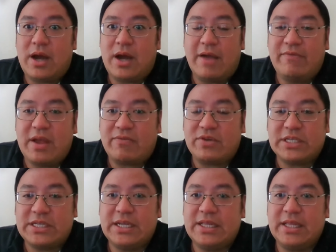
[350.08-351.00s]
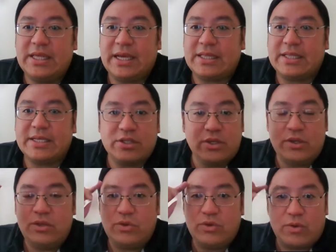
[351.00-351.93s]
I've never seen anything like this,
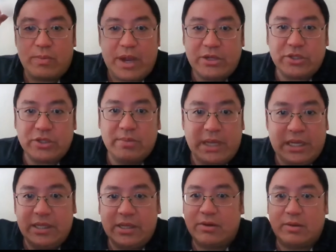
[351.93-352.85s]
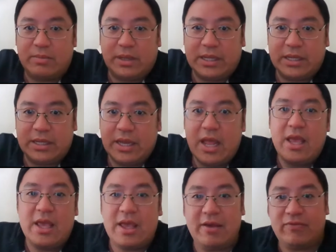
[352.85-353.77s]
your mind should immediately go to malignant.
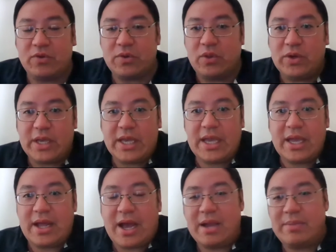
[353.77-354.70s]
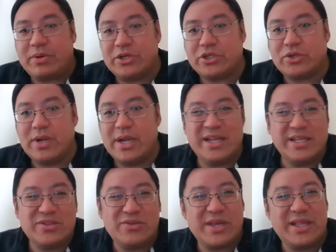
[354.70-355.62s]
If you're looking at high pressure and
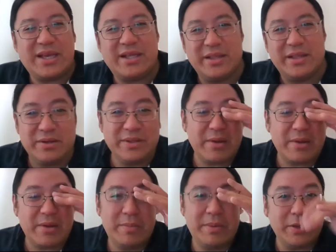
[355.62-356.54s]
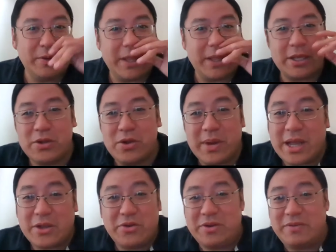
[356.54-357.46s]
it's looking like a little narrow, but you're like, you know what,
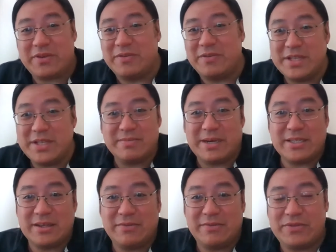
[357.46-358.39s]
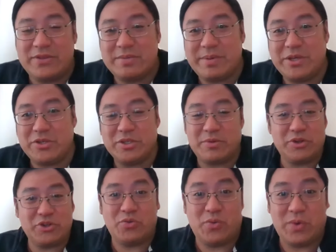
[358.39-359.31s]
I could have convinced myself if this patient's
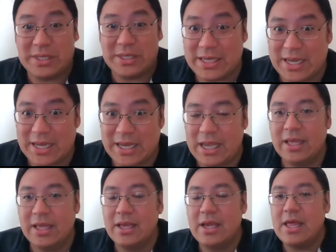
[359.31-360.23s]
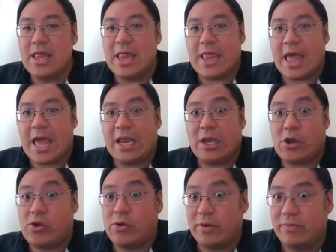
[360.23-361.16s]
pressure wasn't high, that it
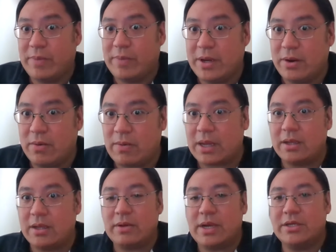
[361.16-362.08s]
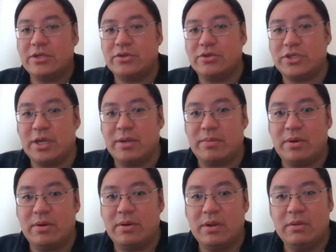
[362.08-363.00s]
could have been a regular anterior
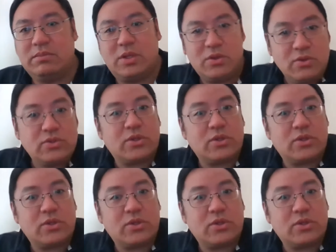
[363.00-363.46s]
chamber, then you